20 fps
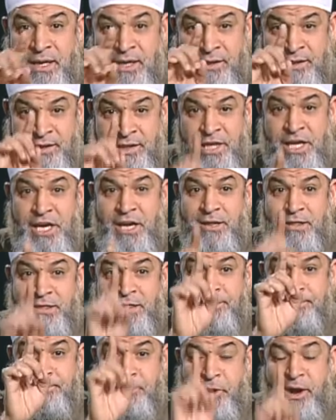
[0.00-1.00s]

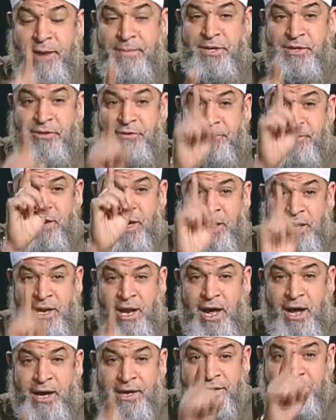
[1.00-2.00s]
Indeed, the promise of
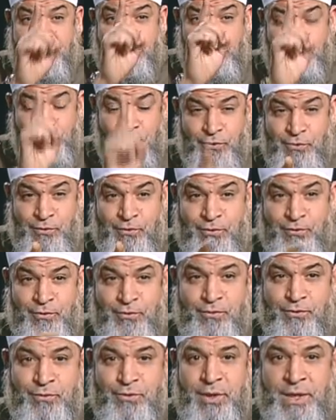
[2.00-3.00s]
Allah is
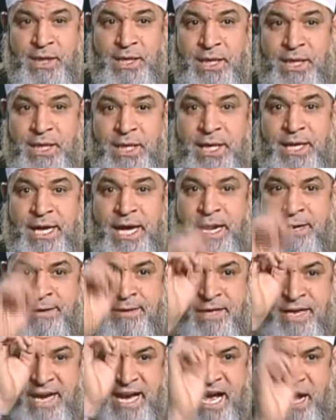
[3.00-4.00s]
true
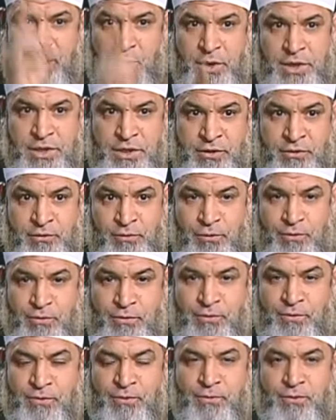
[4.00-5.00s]
and the hour is
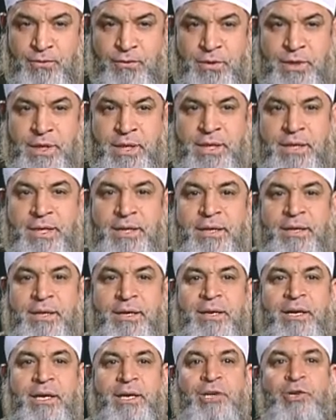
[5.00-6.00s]
true.
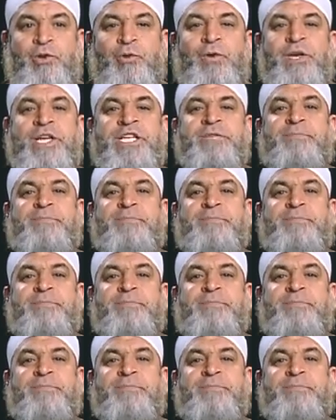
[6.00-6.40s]
You